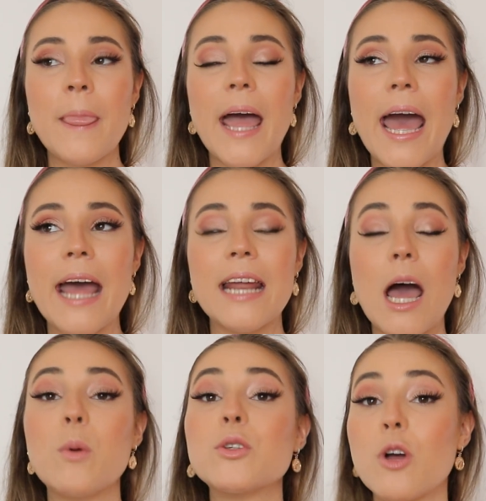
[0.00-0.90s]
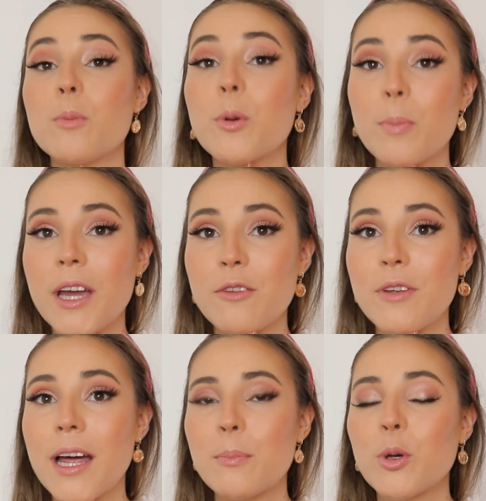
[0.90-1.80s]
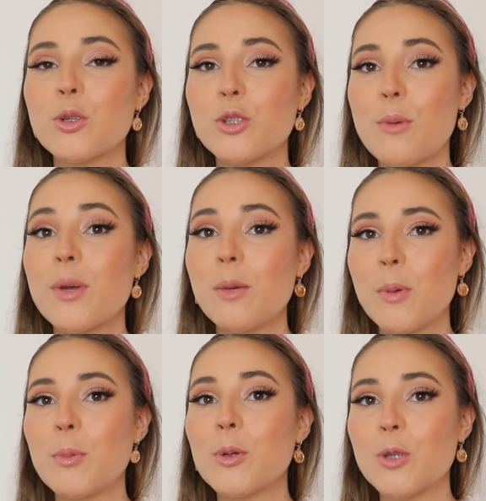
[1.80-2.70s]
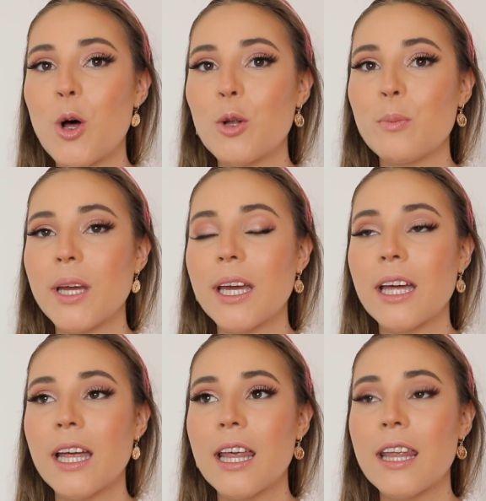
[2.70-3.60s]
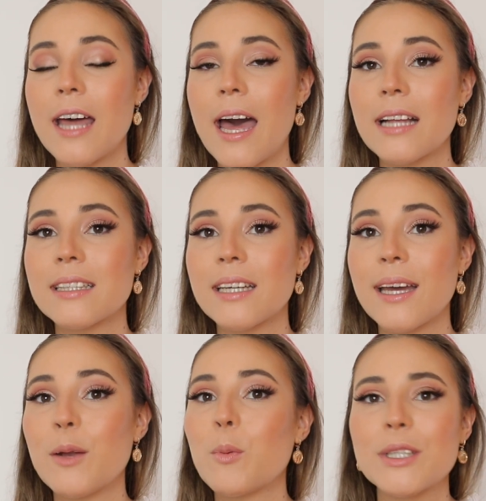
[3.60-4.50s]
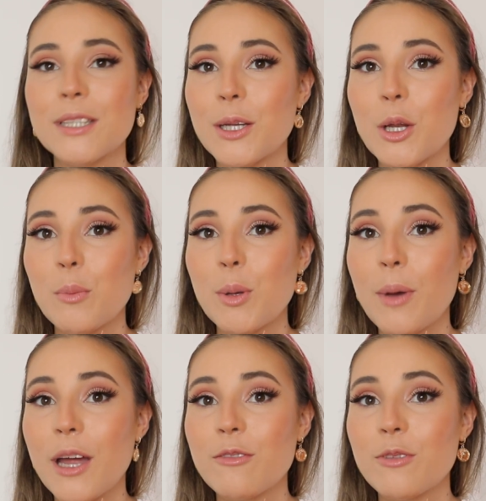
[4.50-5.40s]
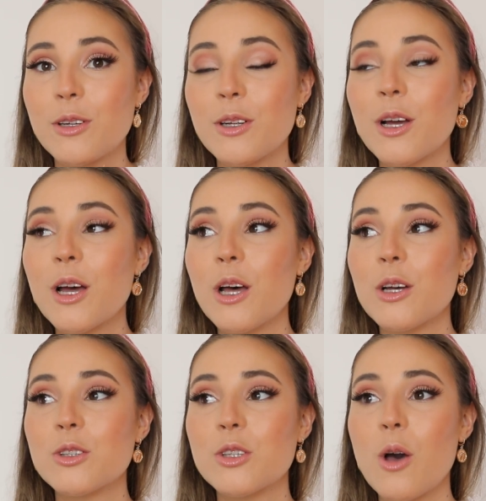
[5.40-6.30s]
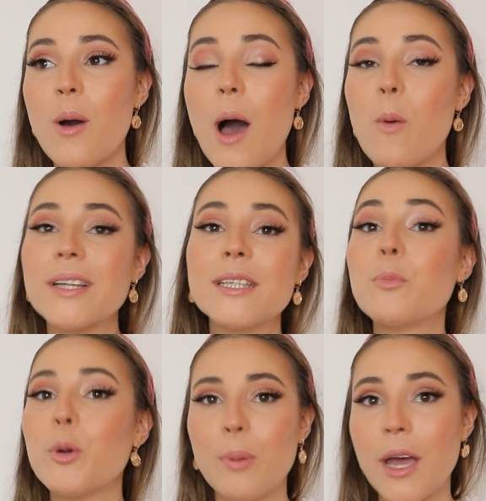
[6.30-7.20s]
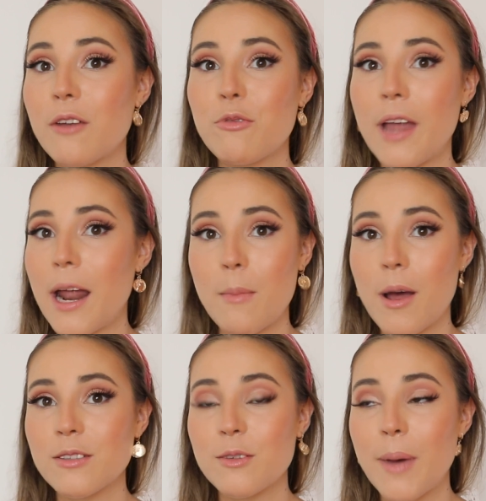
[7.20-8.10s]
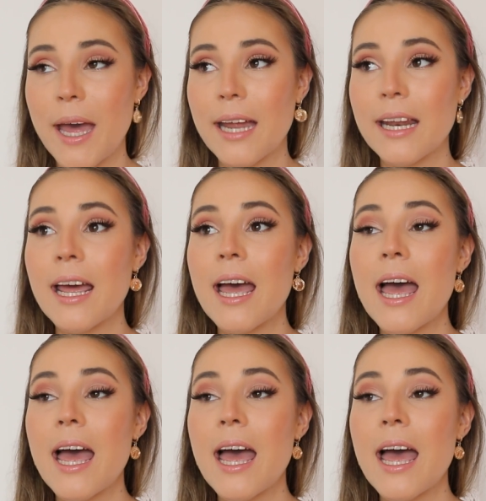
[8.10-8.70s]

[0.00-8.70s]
And I was not prepared for that because so many people told me that it wasn't going to be painful. So I wasn't prepared for that amount of pain.